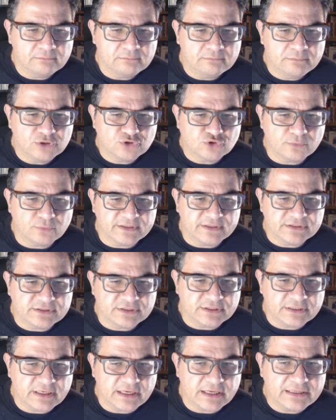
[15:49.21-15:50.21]
bishop
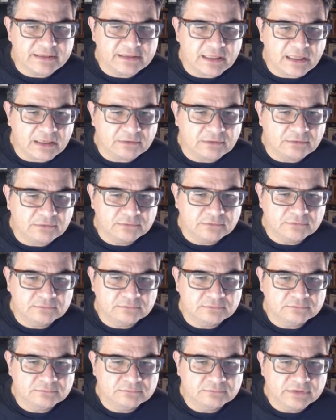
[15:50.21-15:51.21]
h3, and now
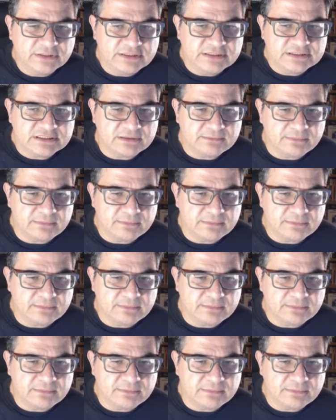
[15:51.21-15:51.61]
it's